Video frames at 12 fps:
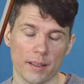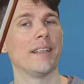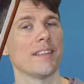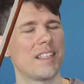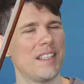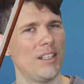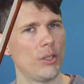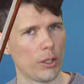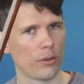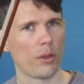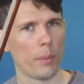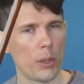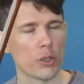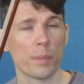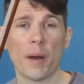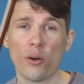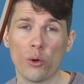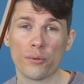It is not the
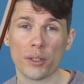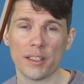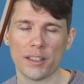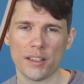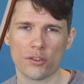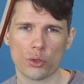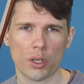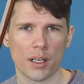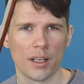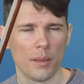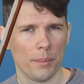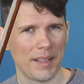most powerful E string,